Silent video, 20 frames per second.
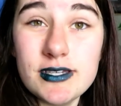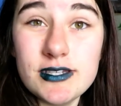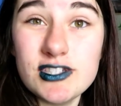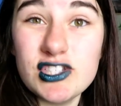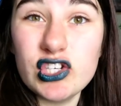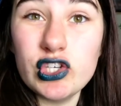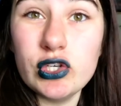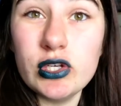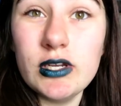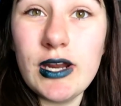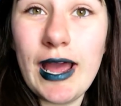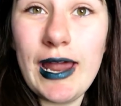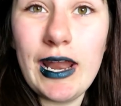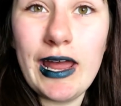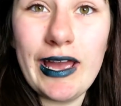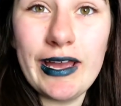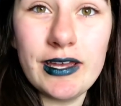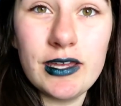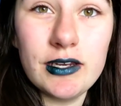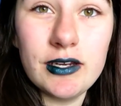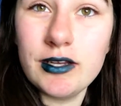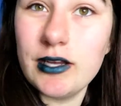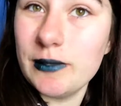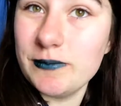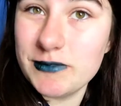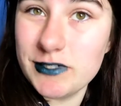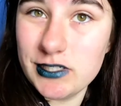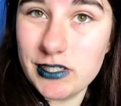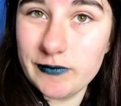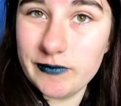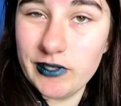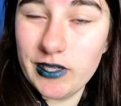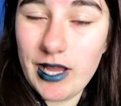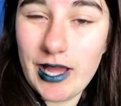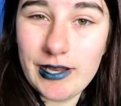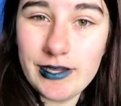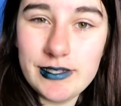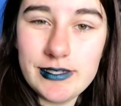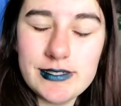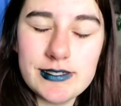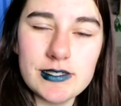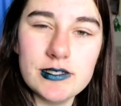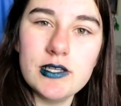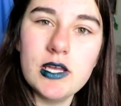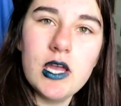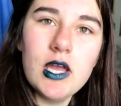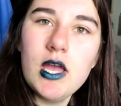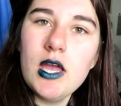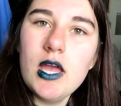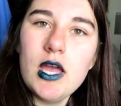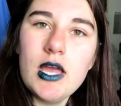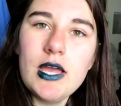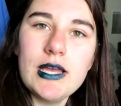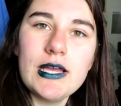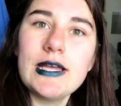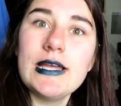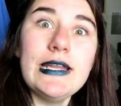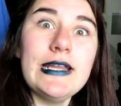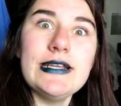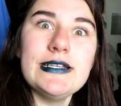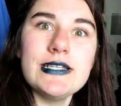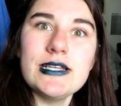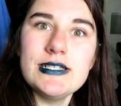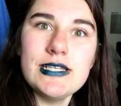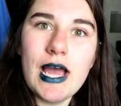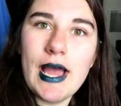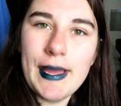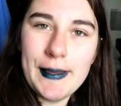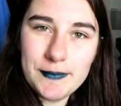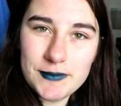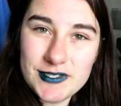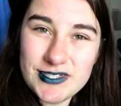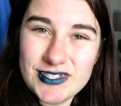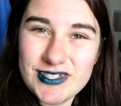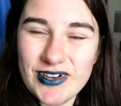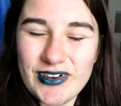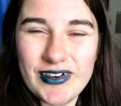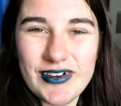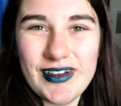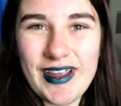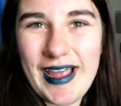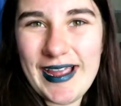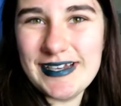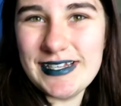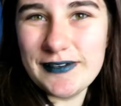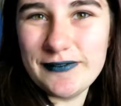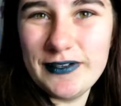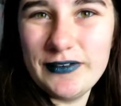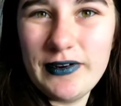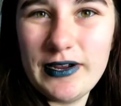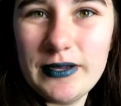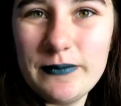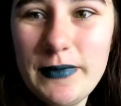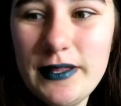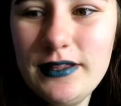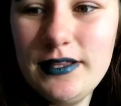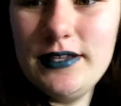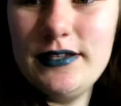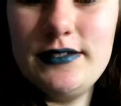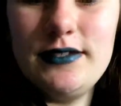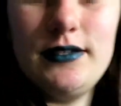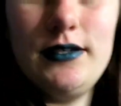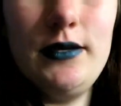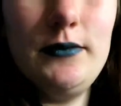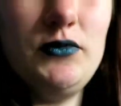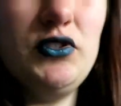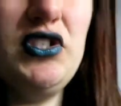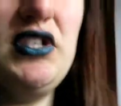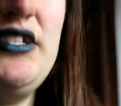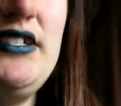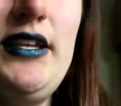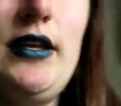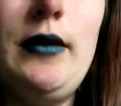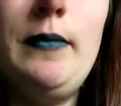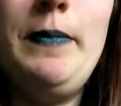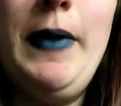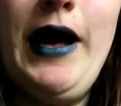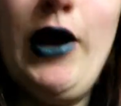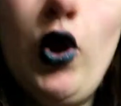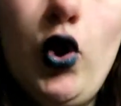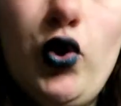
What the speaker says: It's good, I like it. It comes in different colours and glitter types, so I definitely recommend this. I'm just going to sit you back